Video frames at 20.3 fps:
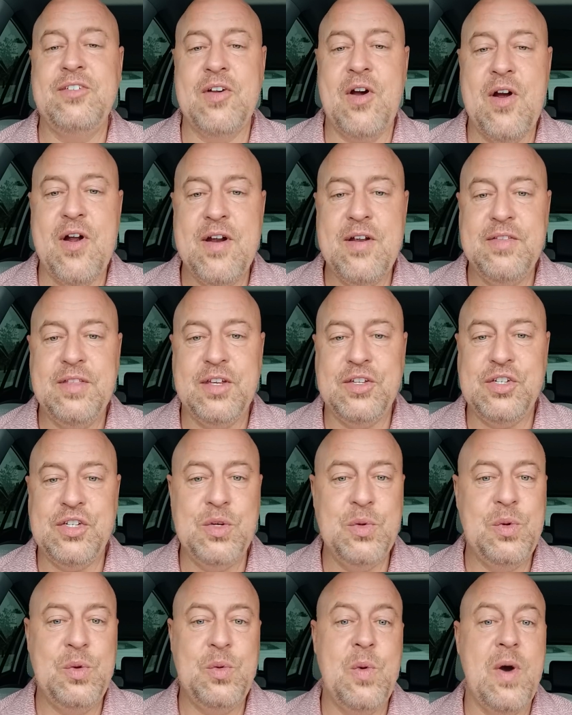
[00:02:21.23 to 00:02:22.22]
are that
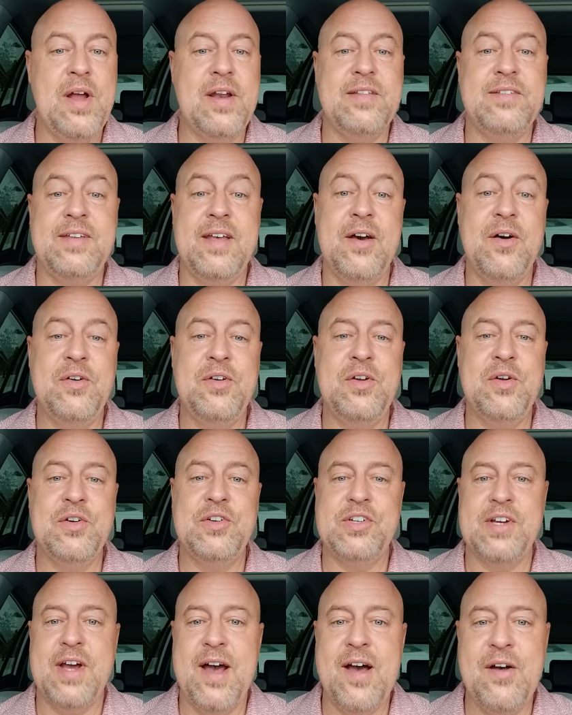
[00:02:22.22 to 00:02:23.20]
you would want to tell your
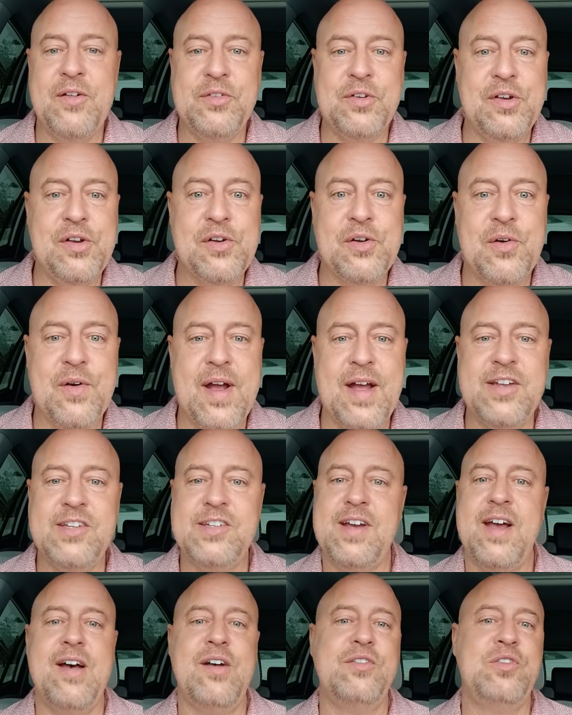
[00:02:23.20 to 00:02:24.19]
child or your
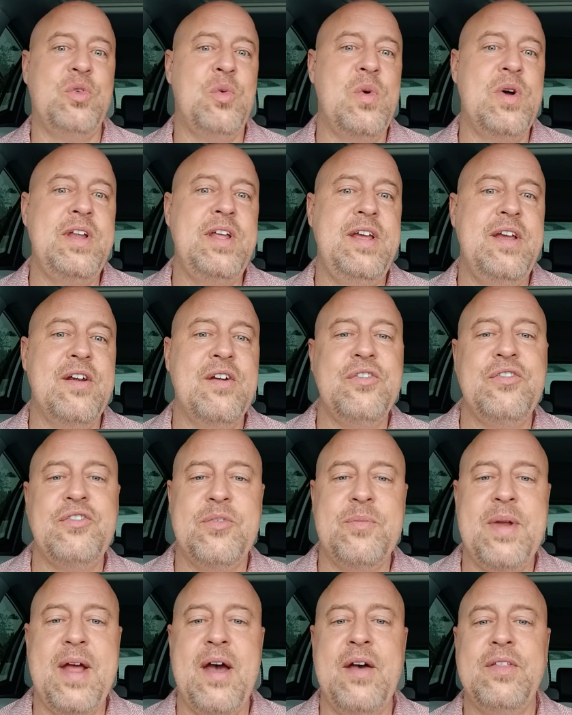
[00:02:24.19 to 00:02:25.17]
grandchild 20 years
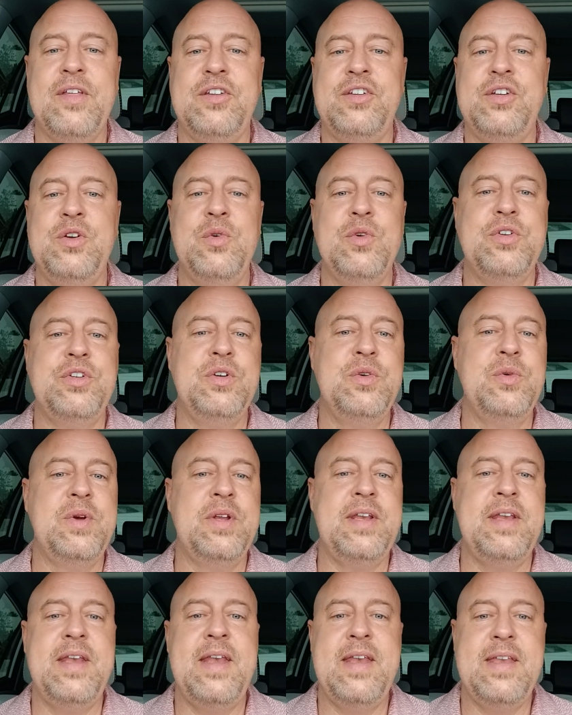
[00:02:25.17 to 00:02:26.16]
from now that you were
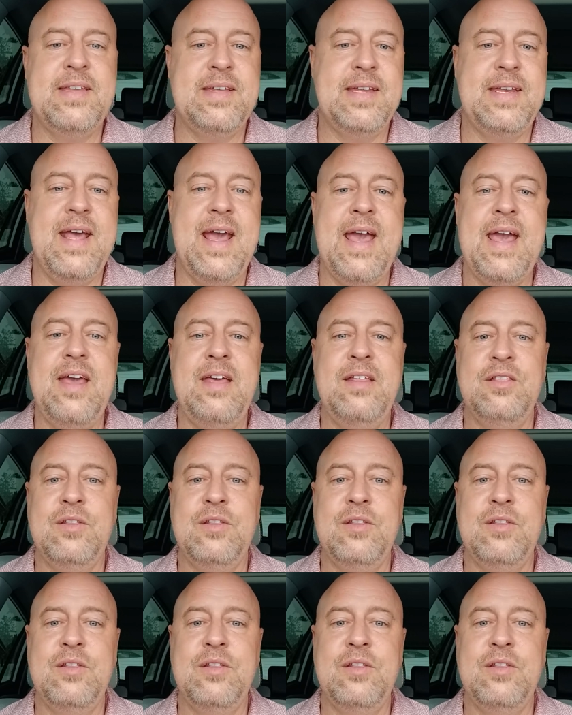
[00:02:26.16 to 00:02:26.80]
doing today.